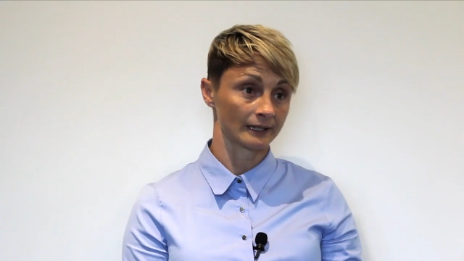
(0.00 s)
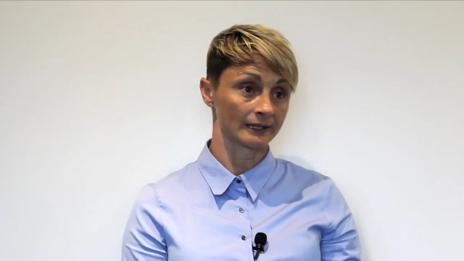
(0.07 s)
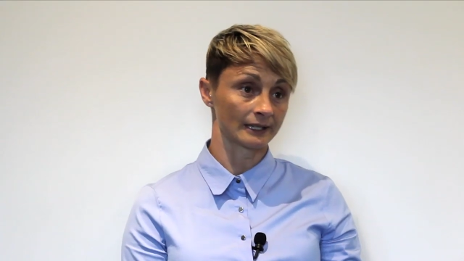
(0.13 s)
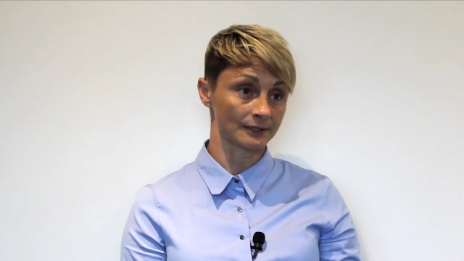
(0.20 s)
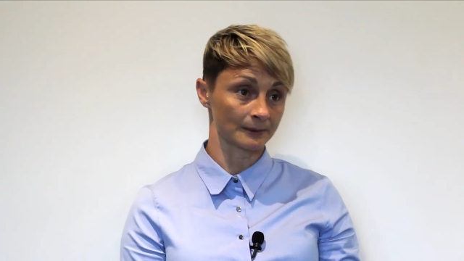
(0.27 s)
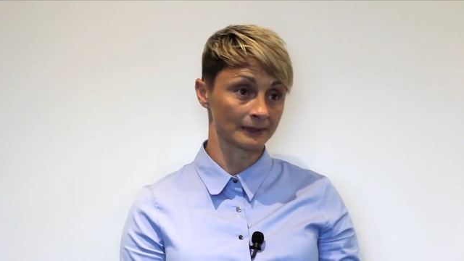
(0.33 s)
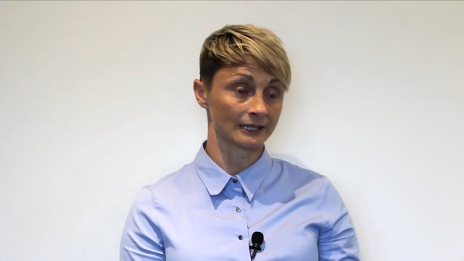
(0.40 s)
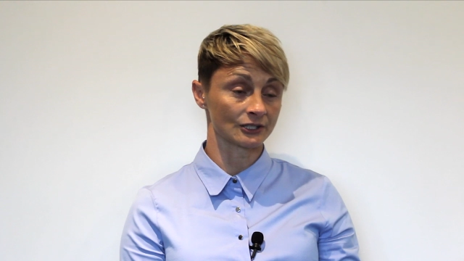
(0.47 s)
And
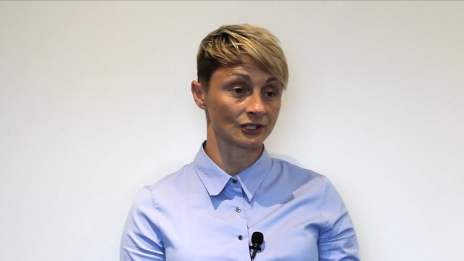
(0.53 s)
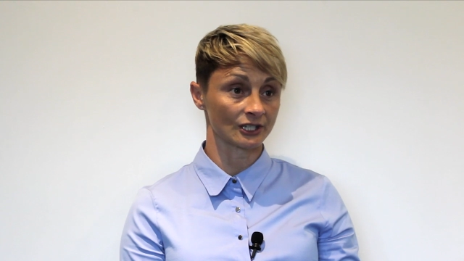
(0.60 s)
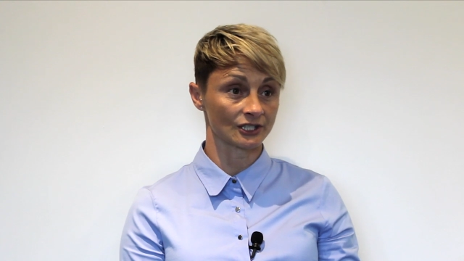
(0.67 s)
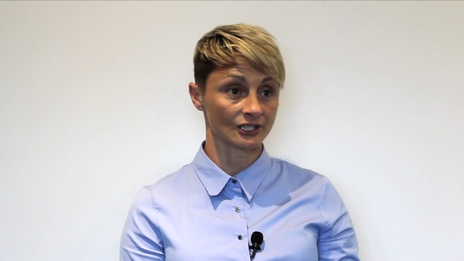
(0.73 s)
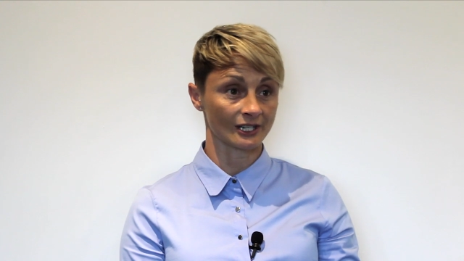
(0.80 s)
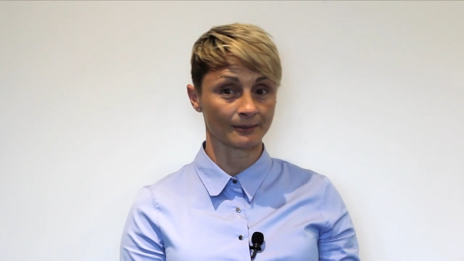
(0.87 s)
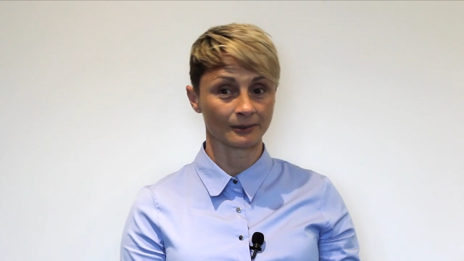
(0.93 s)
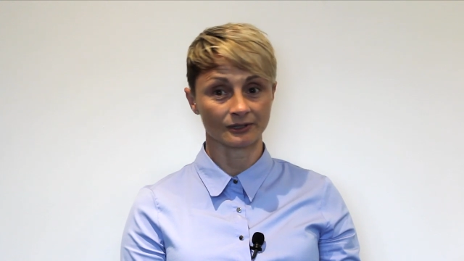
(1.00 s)
that's when that
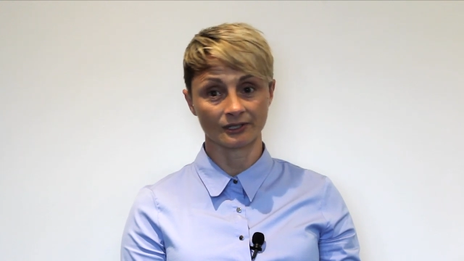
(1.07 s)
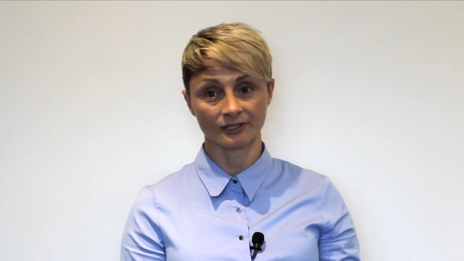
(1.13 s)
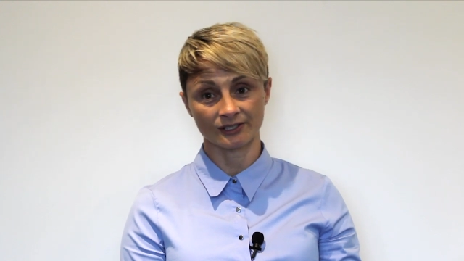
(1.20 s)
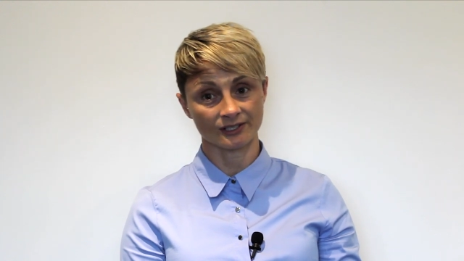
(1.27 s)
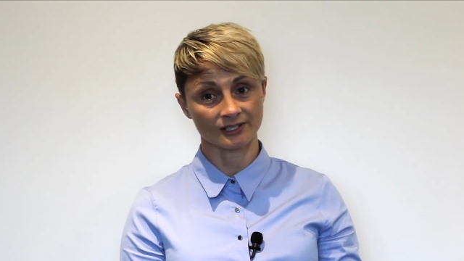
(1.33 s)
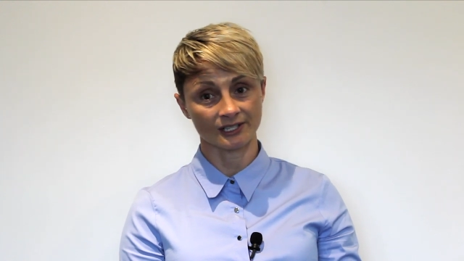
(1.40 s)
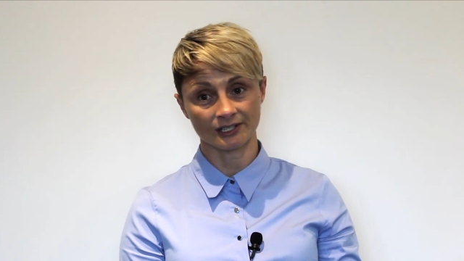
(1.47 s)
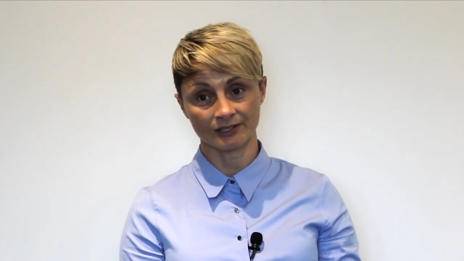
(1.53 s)
change happened, because
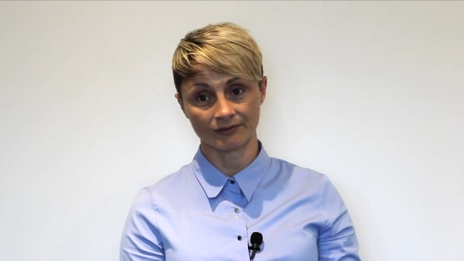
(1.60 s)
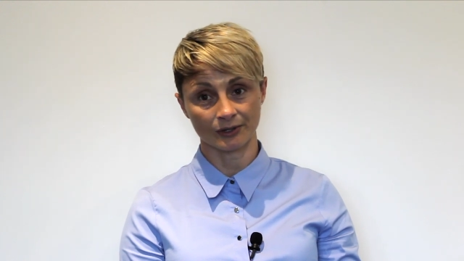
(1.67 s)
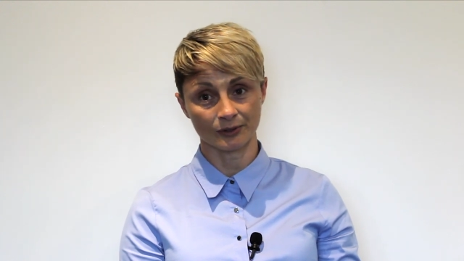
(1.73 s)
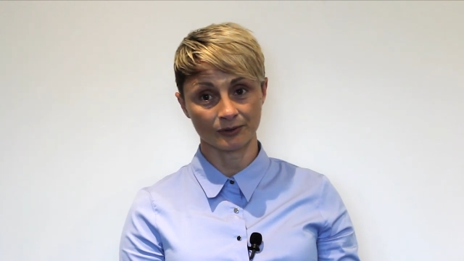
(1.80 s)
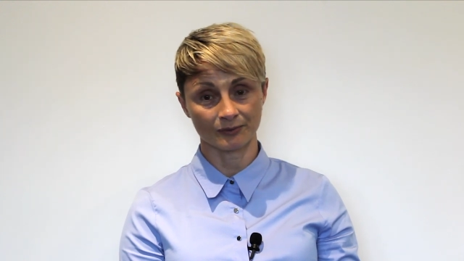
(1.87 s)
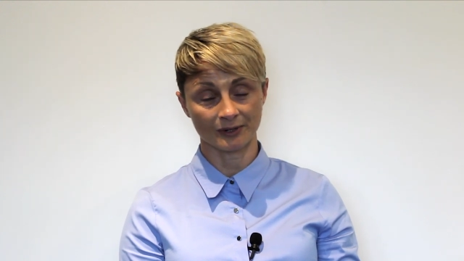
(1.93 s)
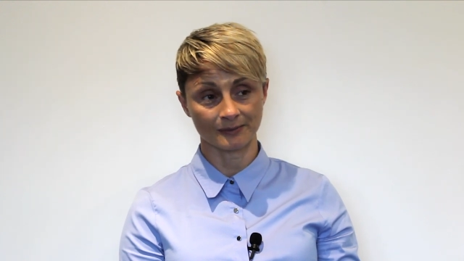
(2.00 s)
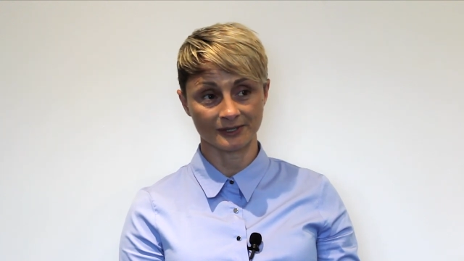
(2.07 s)
the Cedar
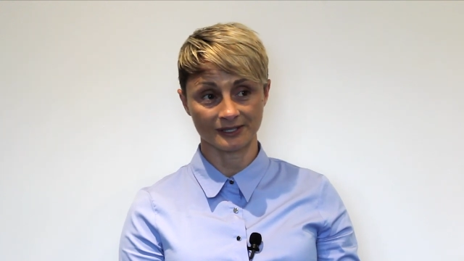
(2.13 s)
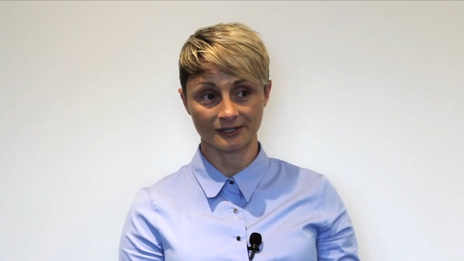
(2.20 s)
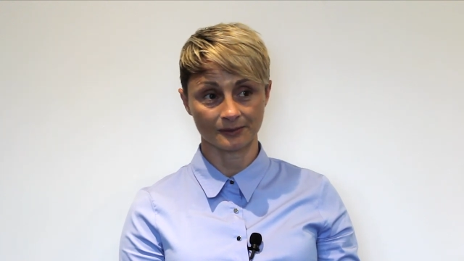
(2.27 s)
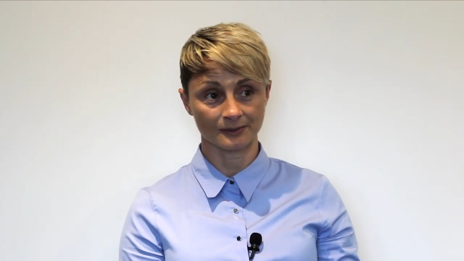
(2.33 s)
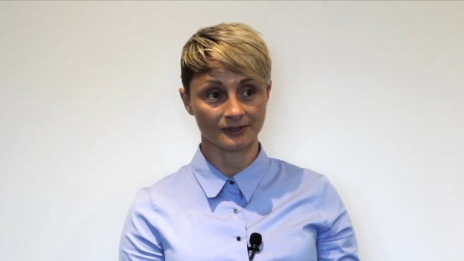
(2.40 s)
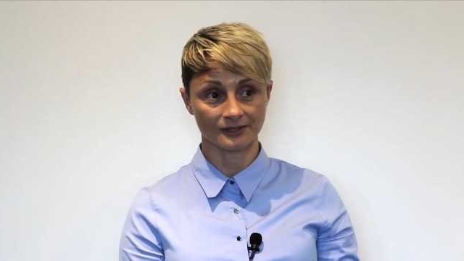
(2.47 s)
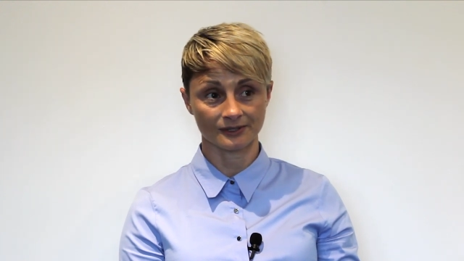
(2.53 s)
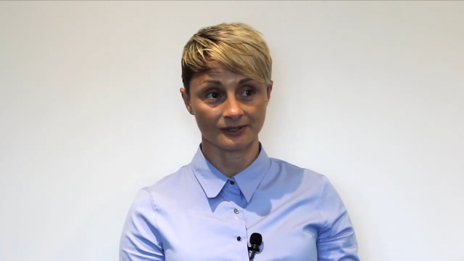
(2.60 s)
Road premises
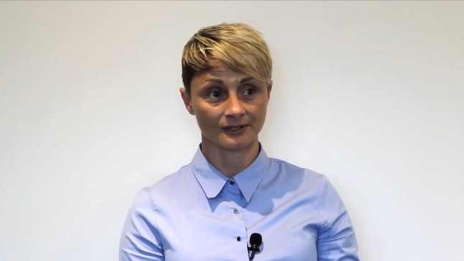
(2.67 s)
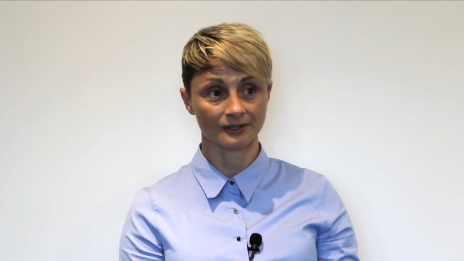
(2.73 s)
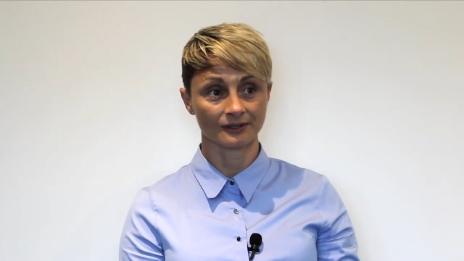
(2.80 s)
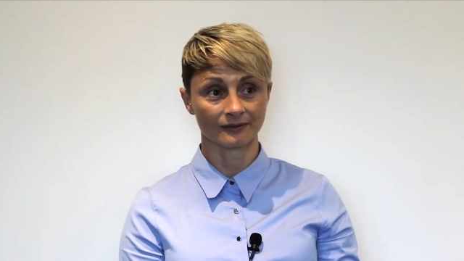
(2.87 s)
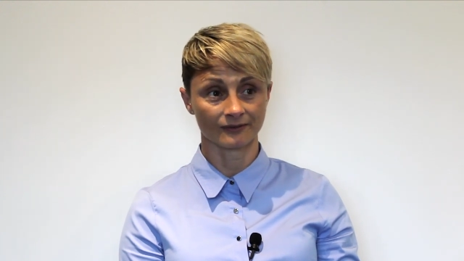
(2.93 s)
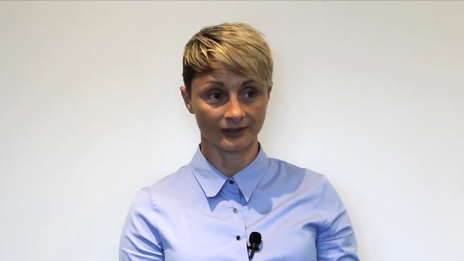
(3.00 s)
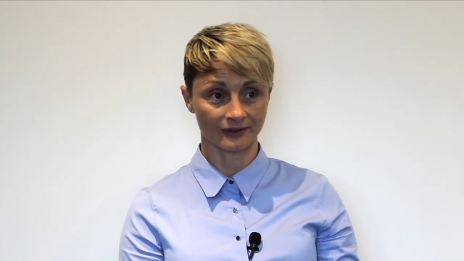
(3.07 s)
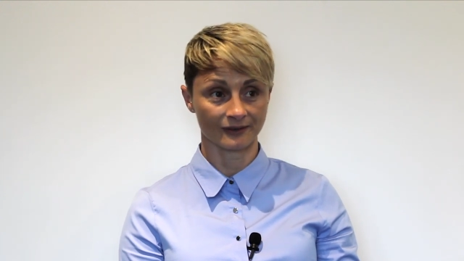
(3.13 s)
was
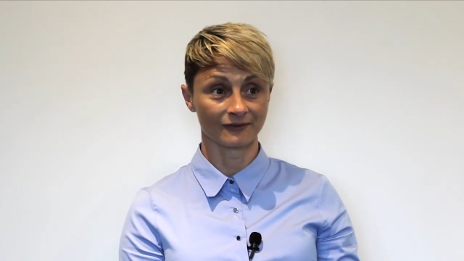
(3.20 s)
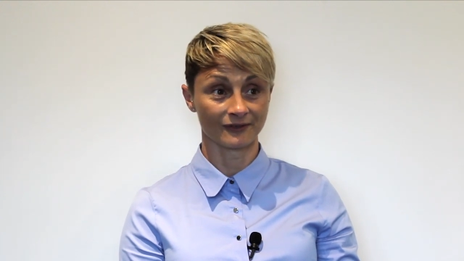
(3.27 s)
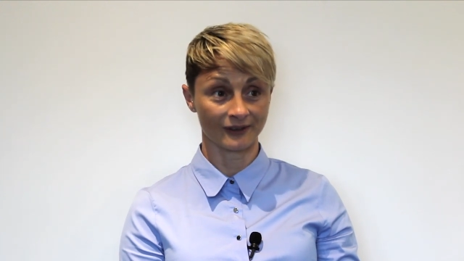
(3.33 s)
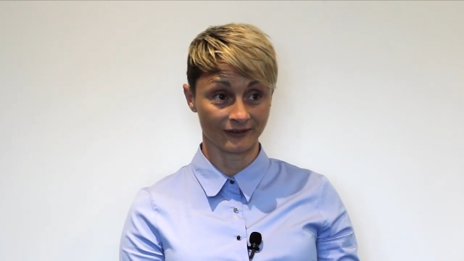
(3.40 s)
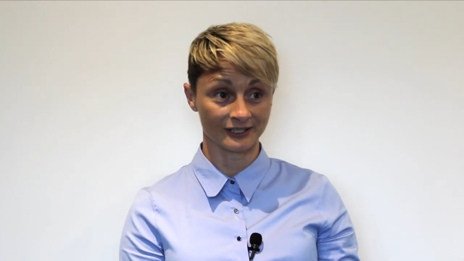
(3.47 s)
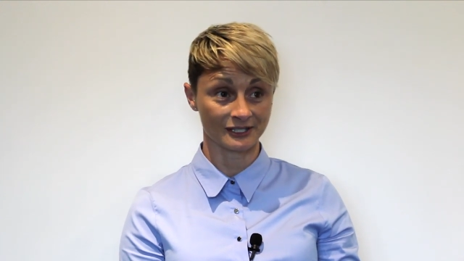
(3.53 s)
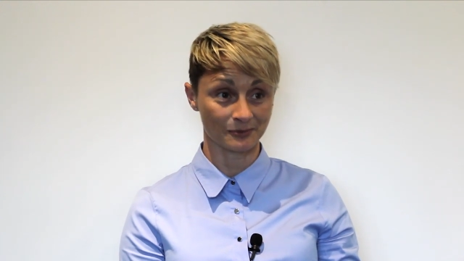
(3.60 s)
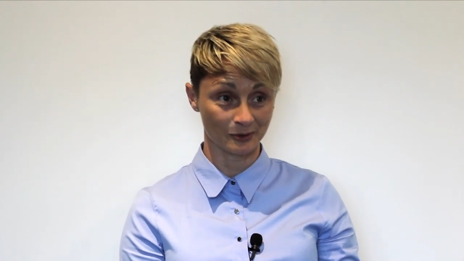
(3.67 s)
very,
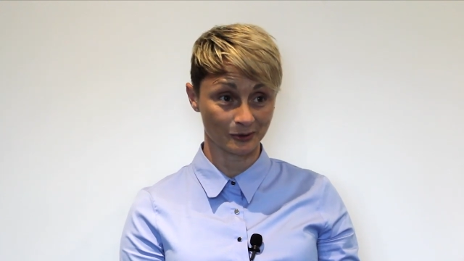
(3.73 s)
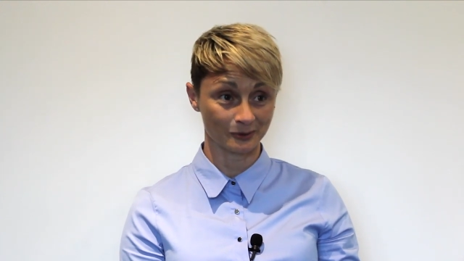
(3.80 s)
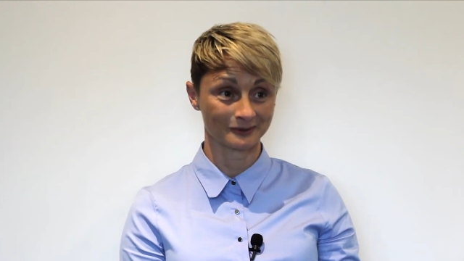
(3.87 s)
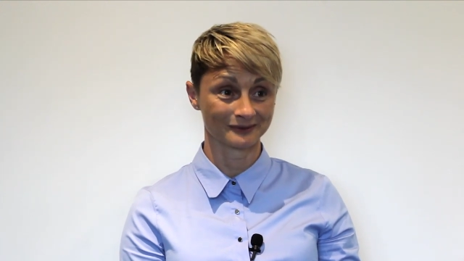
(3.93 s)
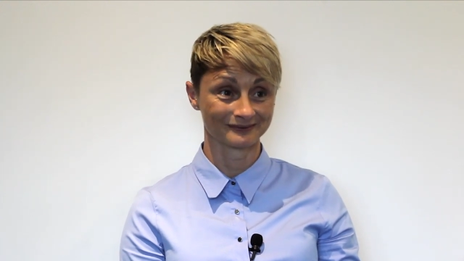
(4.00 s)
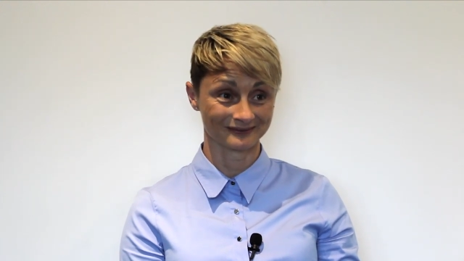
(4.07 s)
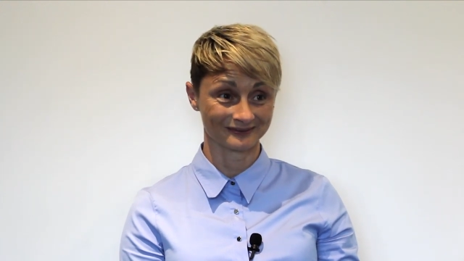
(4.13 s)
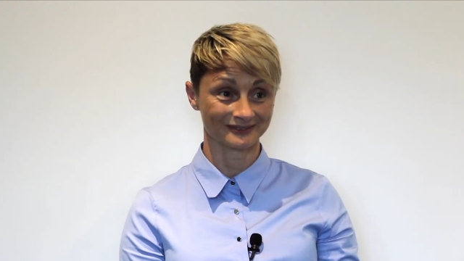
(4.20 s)
very small,
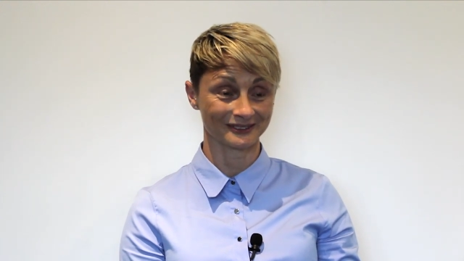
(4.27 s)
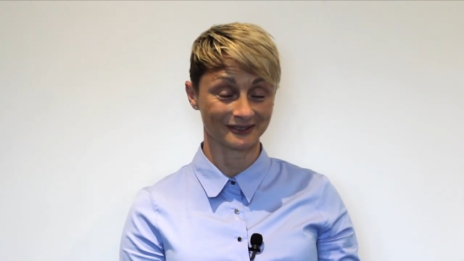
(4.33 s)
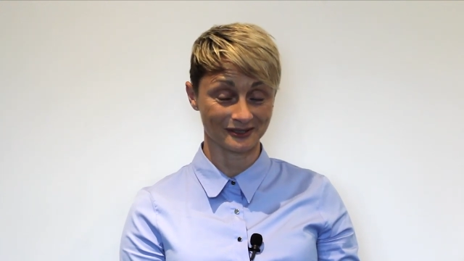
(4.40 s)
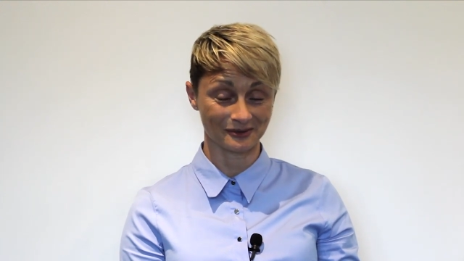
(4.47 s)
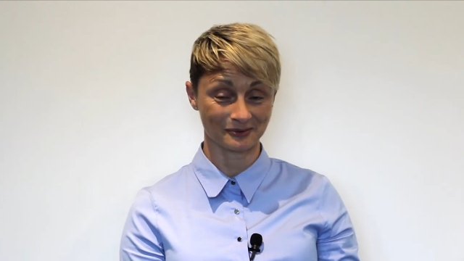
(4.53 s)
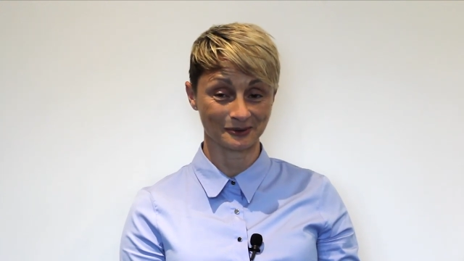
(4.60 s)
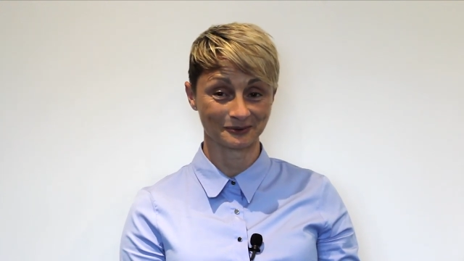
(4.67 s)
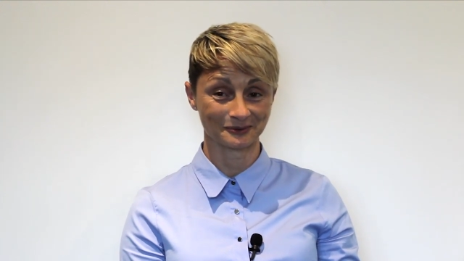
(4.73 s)
very
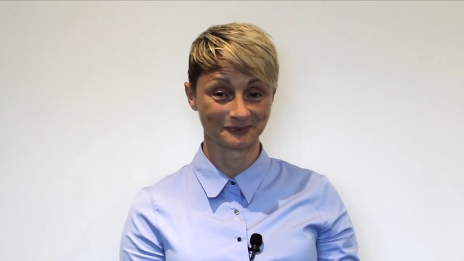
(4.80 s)
small.